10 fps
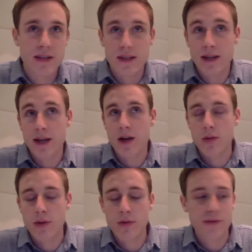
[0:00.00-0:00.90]
like, hey,
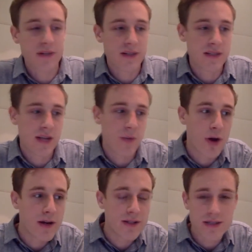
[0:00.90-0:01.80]
are we moving at the same
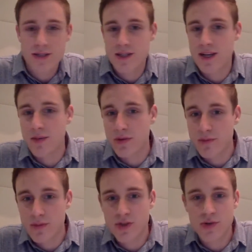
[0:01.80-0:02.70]
rate as this team,
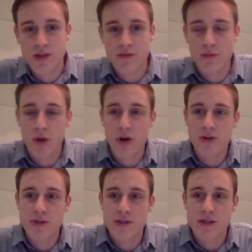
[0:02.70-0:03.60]
and between different partners